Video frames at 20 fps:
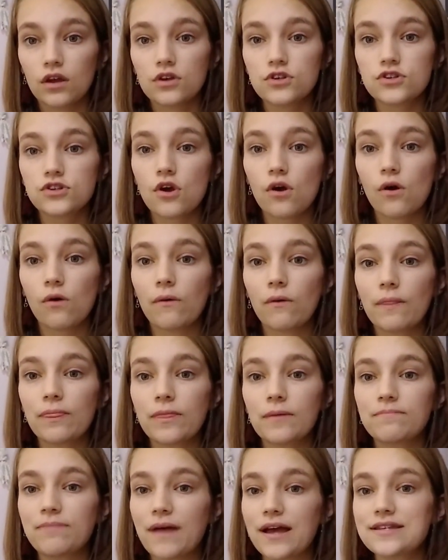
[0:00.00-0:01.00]
So,
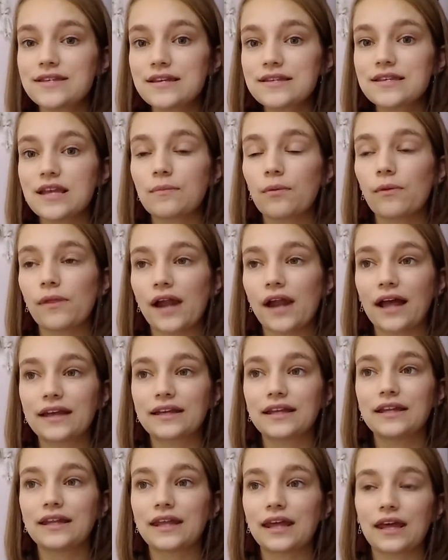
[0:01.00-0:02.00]
the best example that I
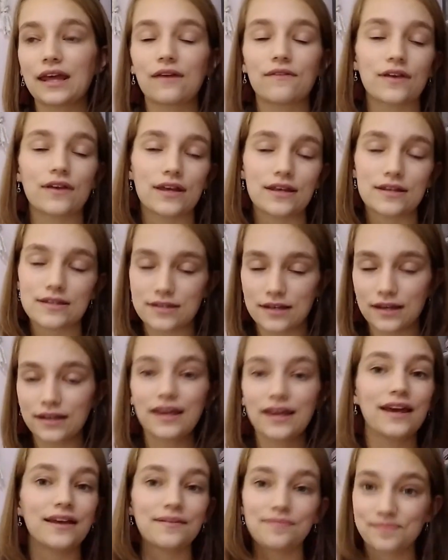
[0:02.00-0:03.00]
can give is
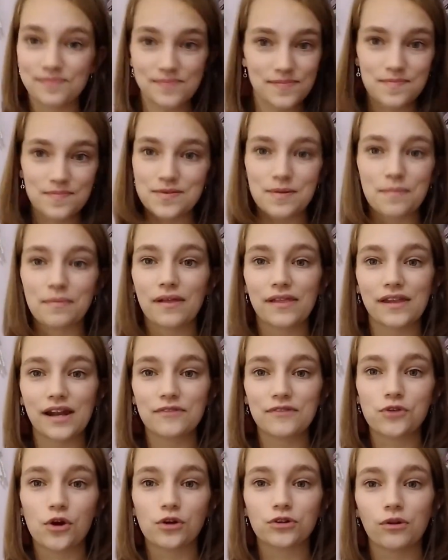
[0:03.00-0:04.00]
again, something that
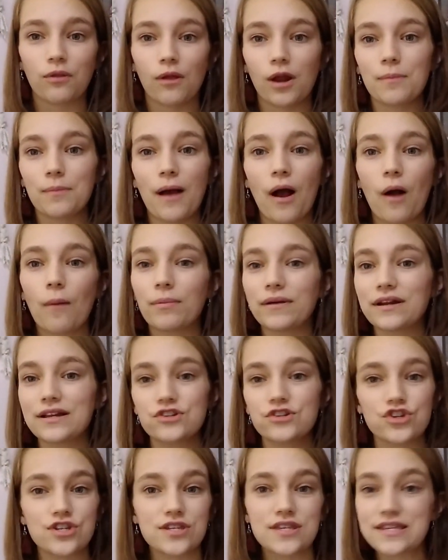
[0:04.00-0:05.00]
I've talked a lot about, but
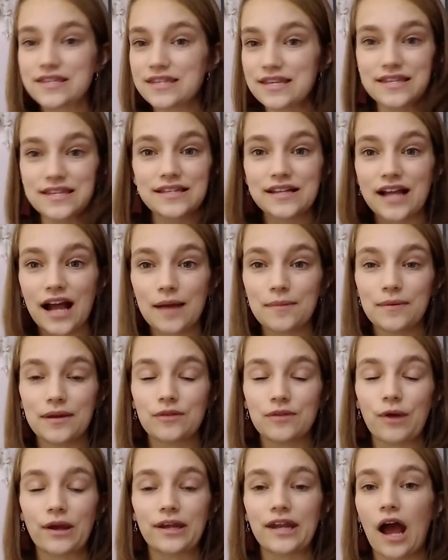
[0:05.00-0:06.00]
it's just the season I'm
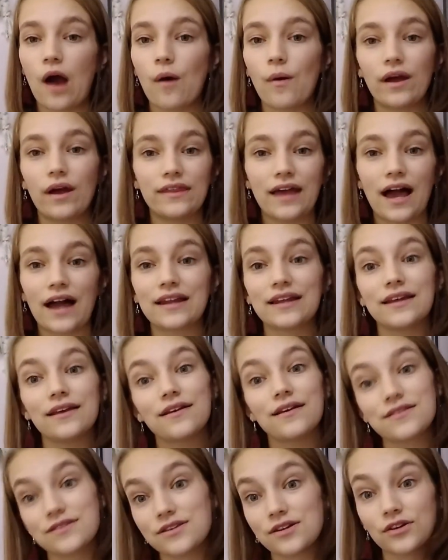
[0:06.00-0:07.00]
in right now, and that
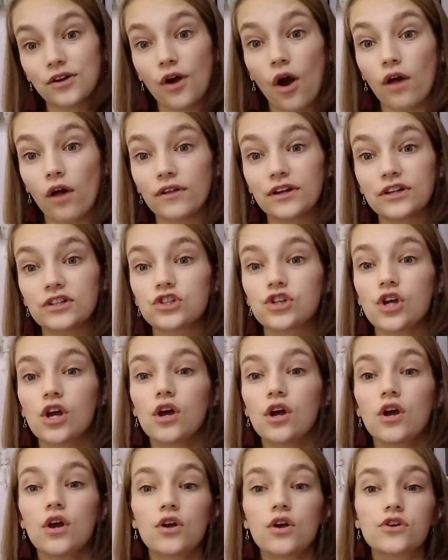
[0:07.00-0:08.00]
is college.
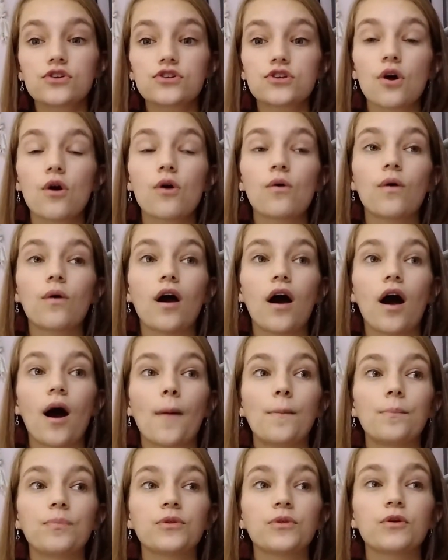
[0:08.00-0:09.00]
So,
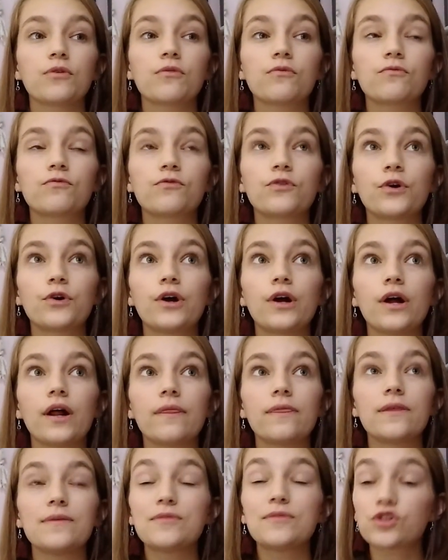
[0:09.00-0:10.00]
um, for
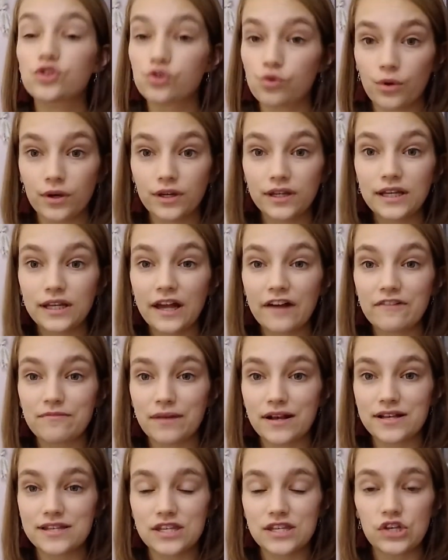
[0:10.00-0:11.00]
the majority of
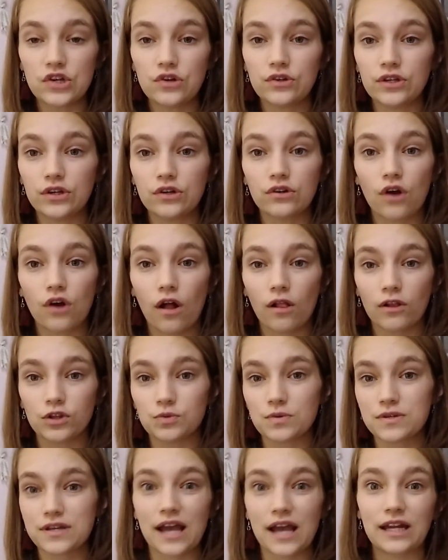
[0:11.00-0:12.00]
my senior year,
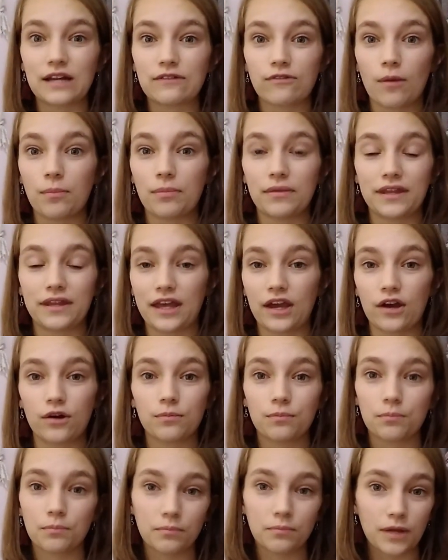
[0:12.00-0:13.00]
college was kind of up in the air.
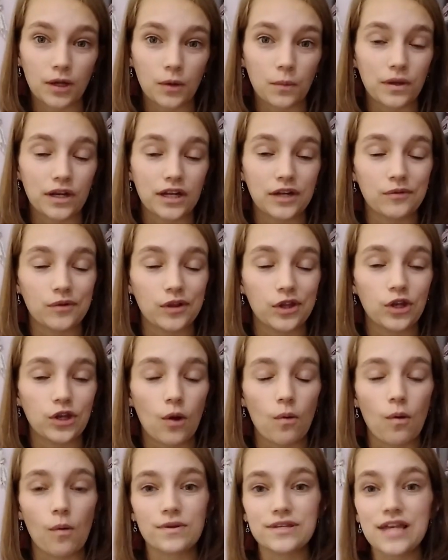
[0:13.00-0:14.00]
Like, we didn't really
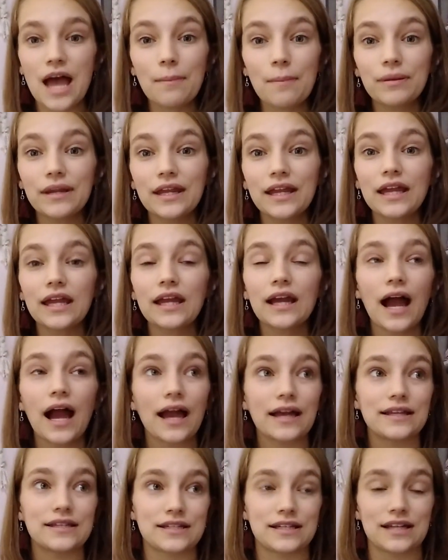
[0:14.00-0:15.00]
know what was happening.
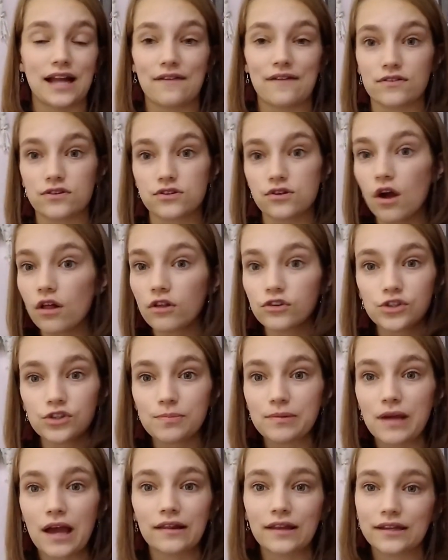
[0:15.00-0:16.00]
I didn't have a
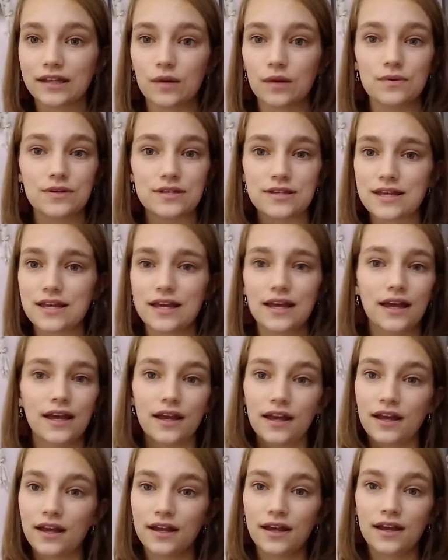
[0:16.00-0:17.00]
scholarship yet. Like, it was
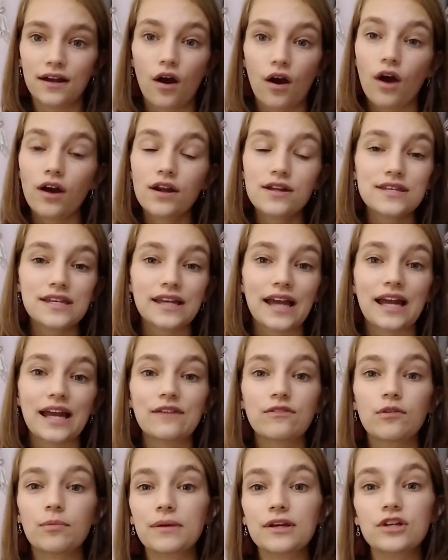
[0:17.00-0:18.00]
honestly
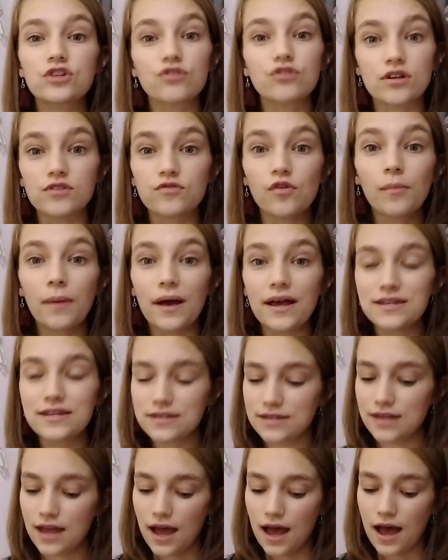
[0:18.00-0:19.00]
kind of a big, stressful
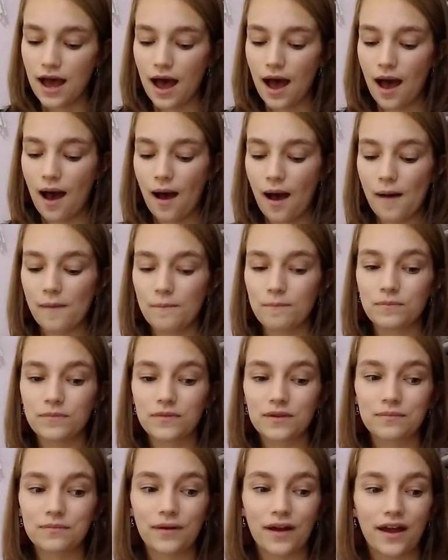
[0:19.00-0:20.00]
mess. Um,
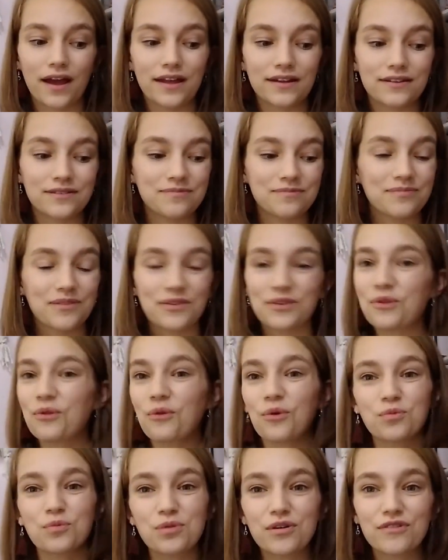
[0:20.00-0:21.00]
but the
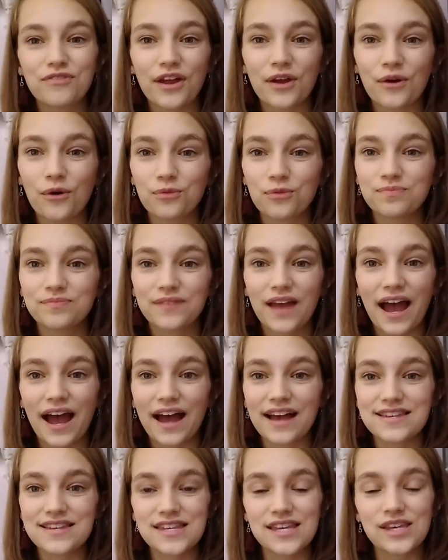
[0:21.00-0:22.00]
Lord prevailed,
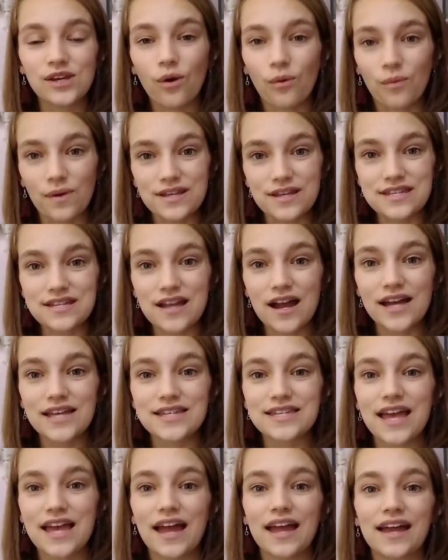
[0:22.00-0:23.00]
as He always
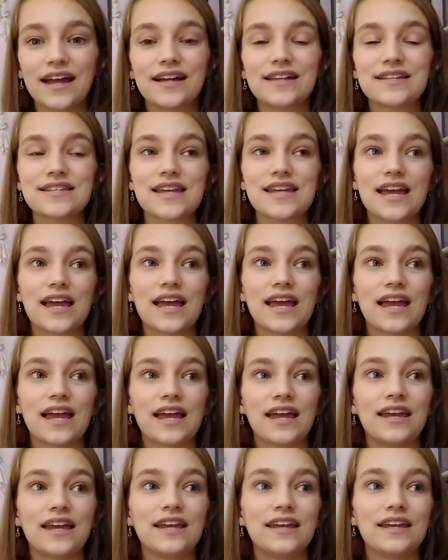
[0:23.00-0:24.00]
does, and
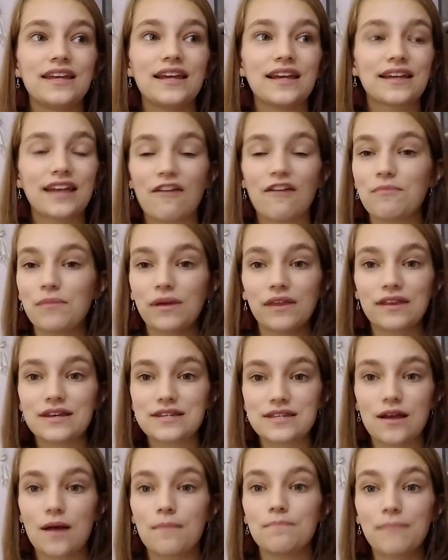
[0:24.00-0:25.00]
He gave me
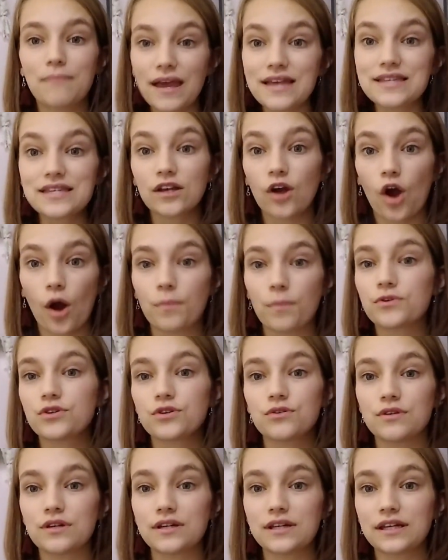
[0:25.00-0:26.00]
this amazing
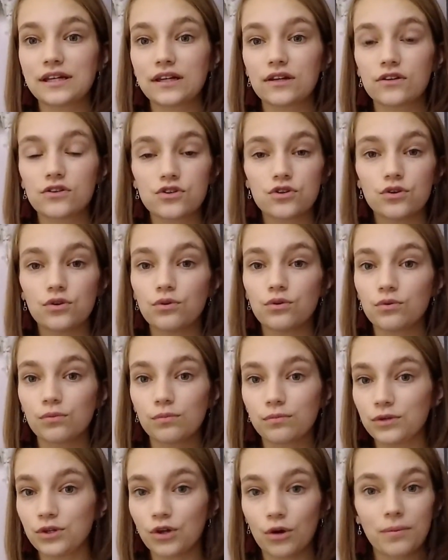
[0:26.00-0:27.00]
opportunity
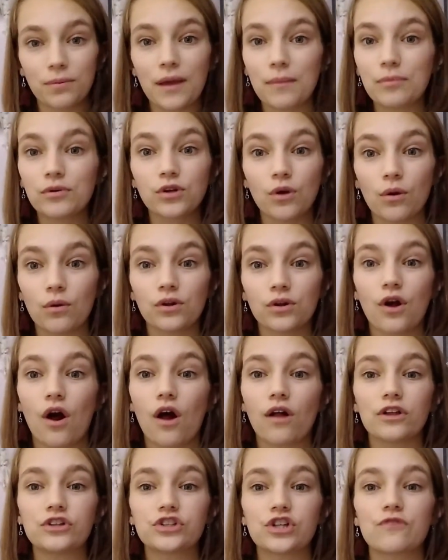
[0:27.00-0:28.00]
to, you know, be able to go to
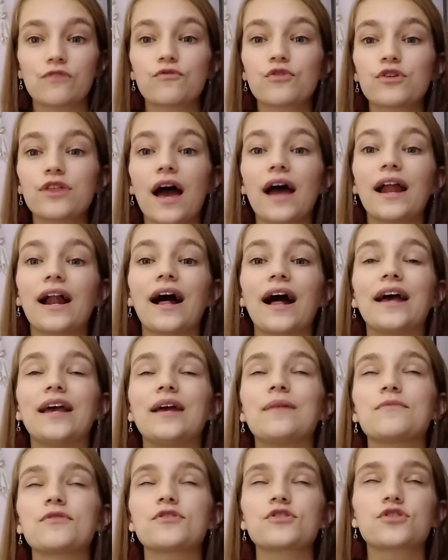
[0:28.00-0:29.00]
college. And for that, I
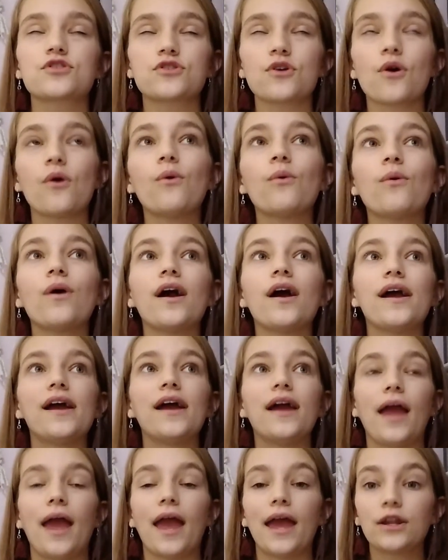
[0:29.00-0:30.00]
am so
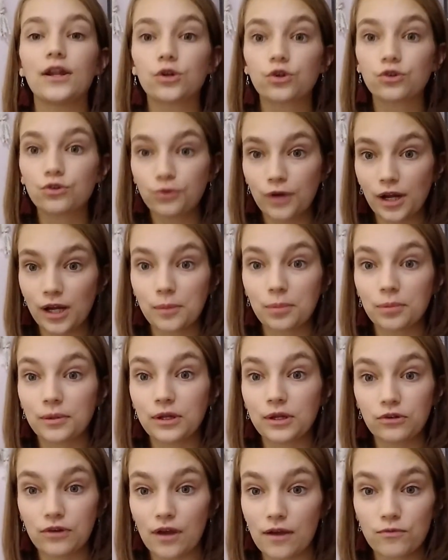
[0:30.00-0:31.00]

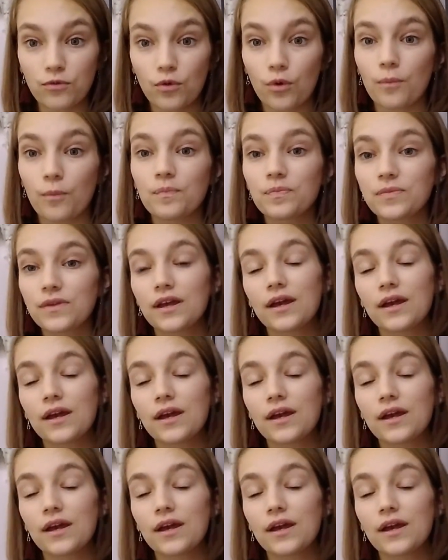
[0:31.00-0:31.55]
incredibly grateful.